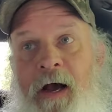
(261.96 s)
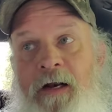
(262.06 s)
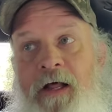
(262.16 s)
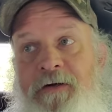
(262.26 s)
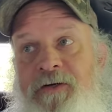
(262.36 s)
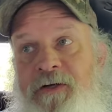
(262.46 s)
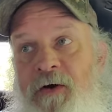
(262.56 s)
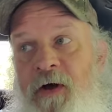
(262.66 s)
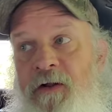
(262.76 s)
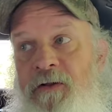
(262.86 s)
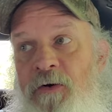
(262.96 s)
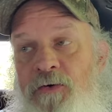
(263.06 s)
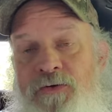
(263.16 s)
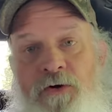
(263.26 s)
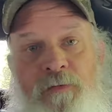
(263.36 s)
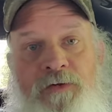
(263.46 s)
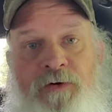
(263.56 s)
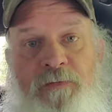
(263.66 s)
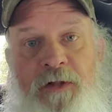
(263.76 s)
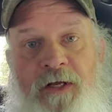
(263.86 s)
I'd like to know how local tournaments
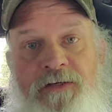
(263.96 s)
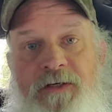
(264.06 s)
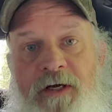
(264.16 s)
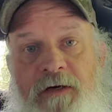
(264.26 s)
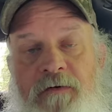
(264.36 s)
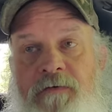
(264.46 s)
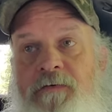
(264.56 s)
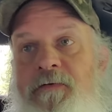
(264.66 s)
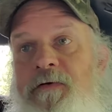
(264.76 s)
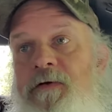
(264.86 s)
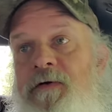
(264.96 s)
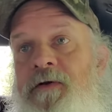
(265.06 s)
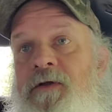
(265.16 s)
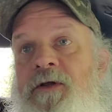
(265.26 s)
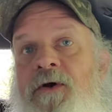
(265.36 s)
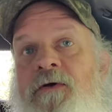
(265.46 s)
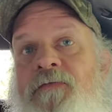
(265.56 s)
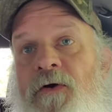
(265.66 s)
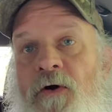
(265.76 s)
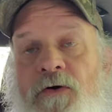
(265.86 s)
are policing it. You know, if
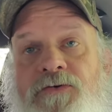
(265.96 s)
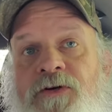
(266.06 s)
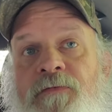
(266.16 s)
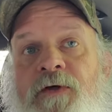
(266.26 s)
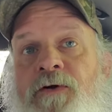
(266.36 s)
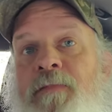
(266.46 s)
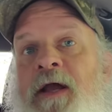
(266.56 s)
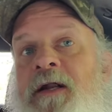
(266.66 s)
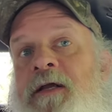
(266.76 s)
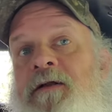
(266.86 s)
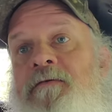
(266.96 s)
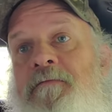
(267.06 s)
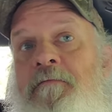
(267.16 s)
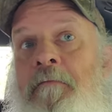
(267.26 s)
there are some that are banning it,